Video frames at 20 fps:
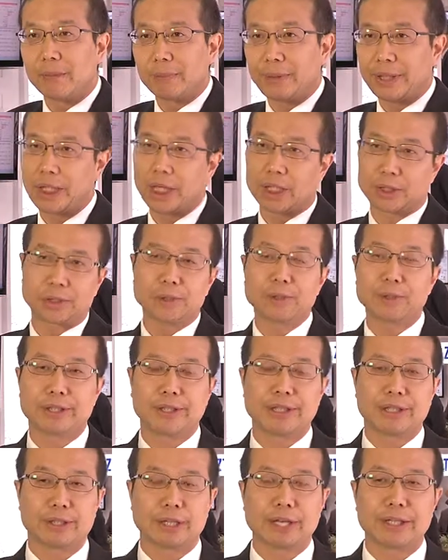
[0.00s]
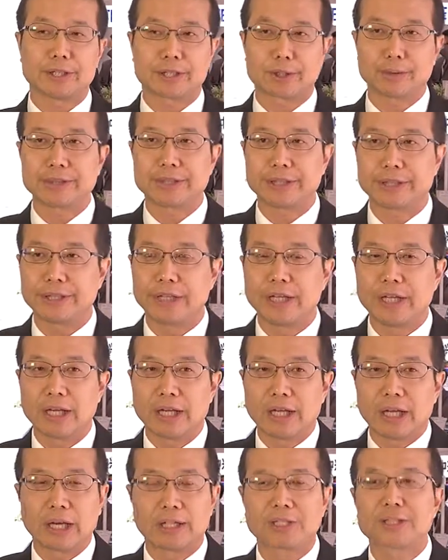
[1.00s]
because 2G and 3G
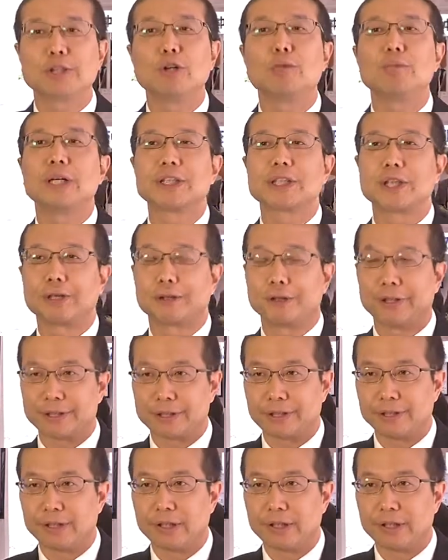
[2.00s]
are so matured,